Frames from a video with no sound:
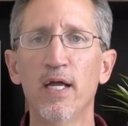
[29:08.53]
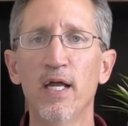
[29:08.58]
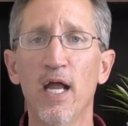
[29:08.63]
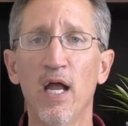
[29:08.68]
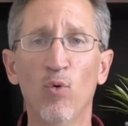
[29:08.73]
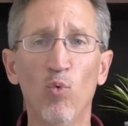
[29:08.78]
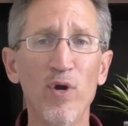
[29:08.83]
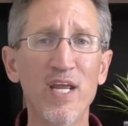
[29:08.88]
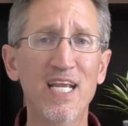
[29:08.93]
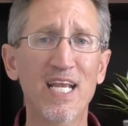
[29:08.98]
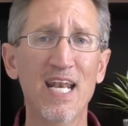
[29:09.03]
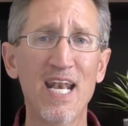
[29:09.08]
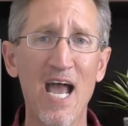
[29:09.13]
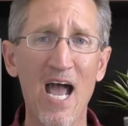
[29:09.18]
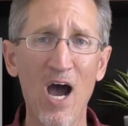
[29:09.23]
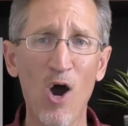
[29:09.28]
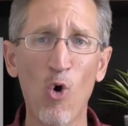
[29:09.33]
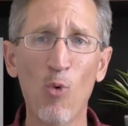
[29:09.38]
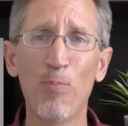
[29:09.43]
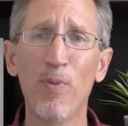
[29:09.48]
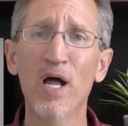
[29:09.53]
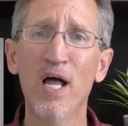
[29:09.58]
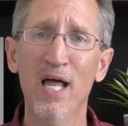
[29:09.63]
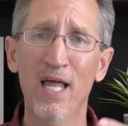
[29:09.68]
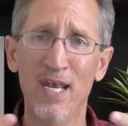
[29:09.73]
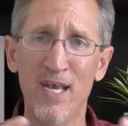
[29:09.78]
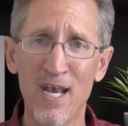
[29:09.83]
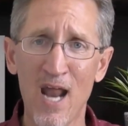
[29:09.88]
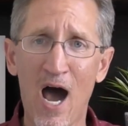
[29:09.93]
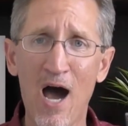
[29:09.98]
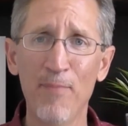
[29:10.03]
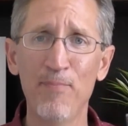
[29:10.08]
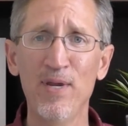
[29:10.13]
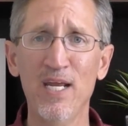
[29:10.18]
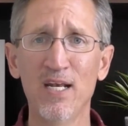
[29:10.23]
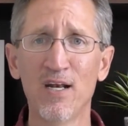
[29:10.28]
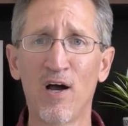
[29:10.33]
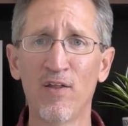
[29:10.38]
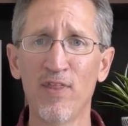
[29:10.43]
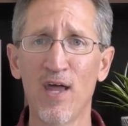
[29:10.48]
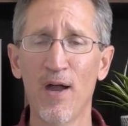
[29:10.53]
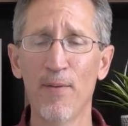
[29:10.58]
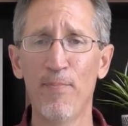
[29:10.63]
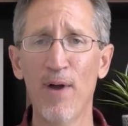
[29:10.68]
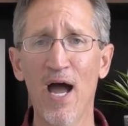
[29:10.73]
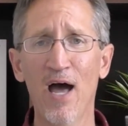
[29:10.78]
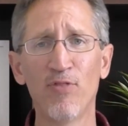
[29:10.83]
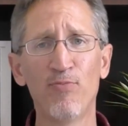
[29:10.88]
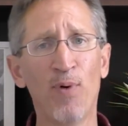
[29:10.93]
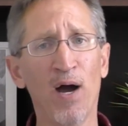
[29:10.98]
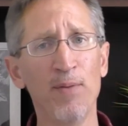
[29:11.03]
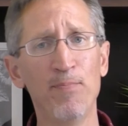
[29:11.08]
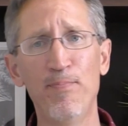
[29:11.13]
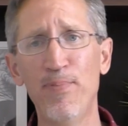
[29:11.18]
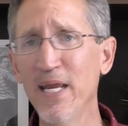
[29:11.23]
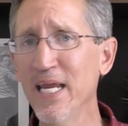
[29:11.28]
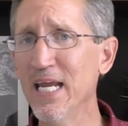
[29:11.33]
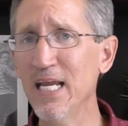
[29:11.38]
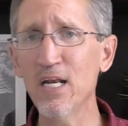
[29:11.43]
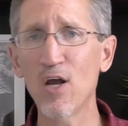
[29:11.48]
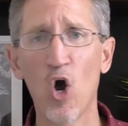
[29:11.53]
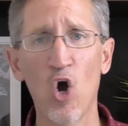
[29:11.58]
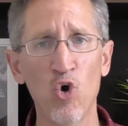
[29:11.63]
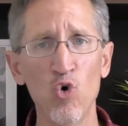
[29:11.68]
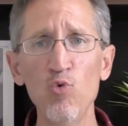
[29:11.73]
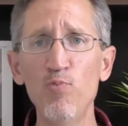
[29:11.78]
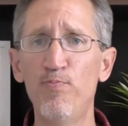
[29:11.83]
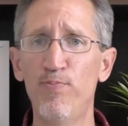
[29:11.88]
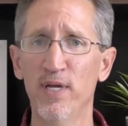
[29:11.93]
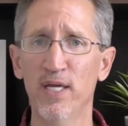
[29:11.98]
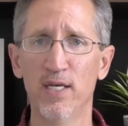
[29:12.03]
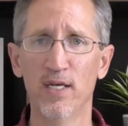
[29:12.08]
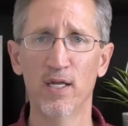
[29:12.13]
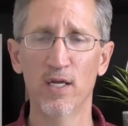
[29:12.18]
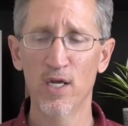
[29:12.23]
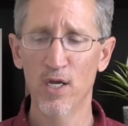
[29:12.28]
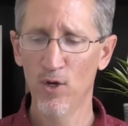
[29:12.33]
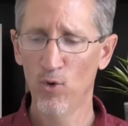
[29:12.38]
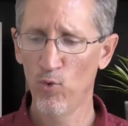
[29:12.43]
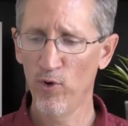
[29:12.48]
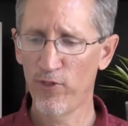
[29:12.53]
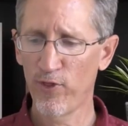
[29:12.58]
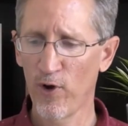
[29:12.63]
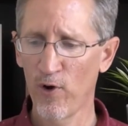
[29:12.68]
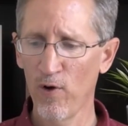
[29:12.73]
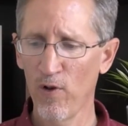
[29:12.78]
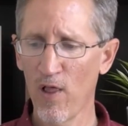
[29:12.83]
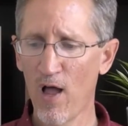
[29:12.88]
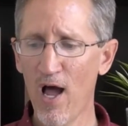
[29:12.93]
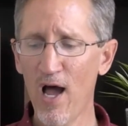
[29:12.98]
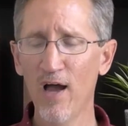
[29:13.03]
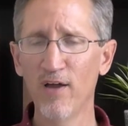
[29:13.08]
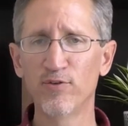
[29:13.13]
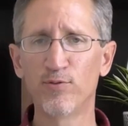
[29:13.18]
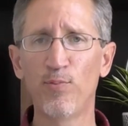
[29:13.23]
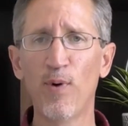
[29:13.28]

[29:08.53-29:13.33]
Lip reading: And we can help not being on that path by being open with our lives,